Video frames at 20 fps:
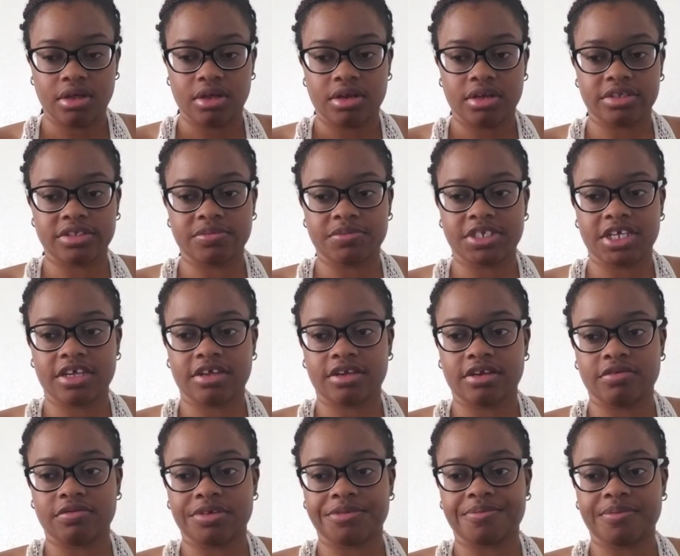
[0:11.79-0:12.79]
As I'm taking
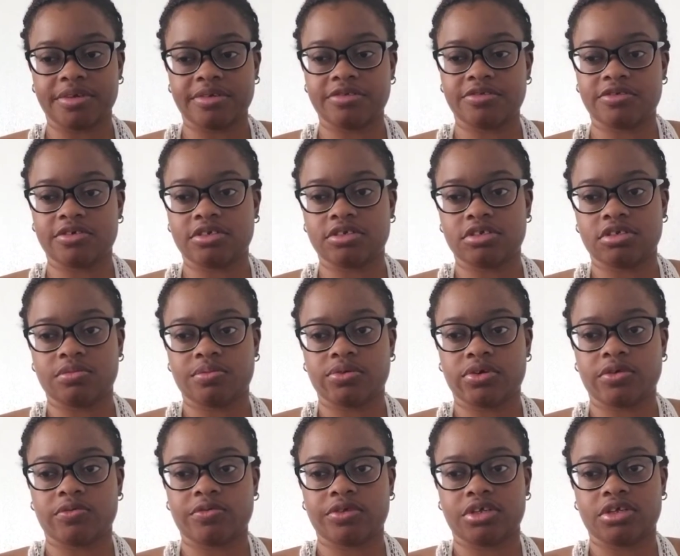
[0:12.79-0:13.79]
my daughter to the
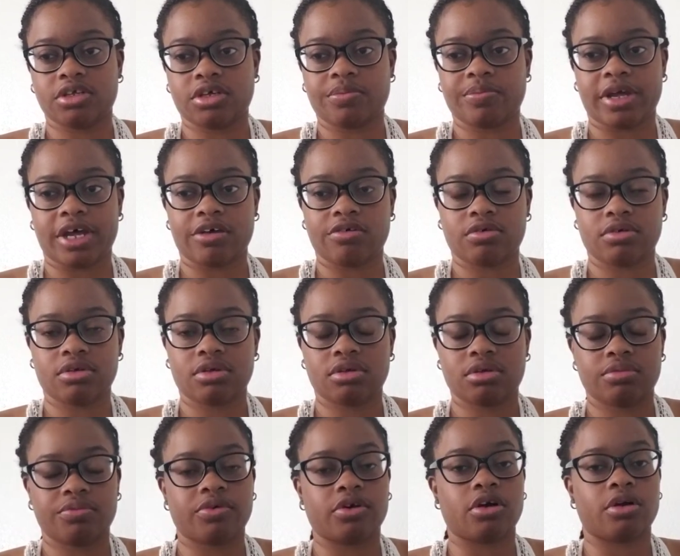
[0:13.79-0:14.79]
park, we come out
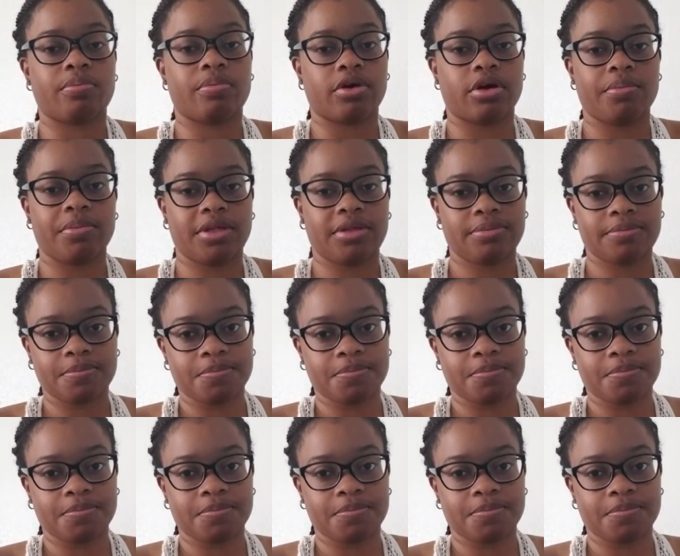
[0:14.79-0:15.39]
of our apartment